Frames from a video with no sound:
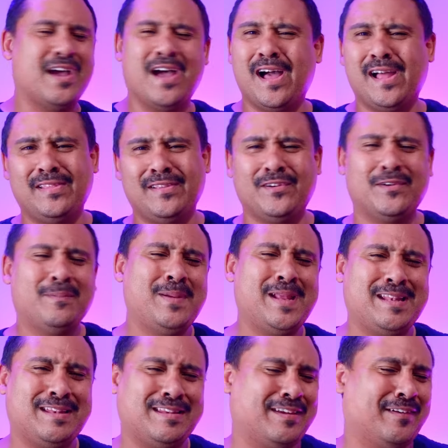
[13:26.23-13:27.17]
A little
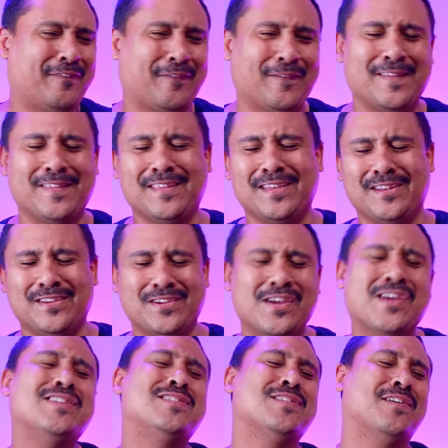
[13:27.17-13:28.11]
bit different than
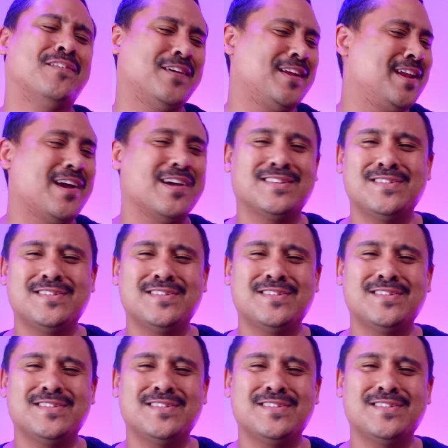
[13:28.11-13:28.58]
usual video.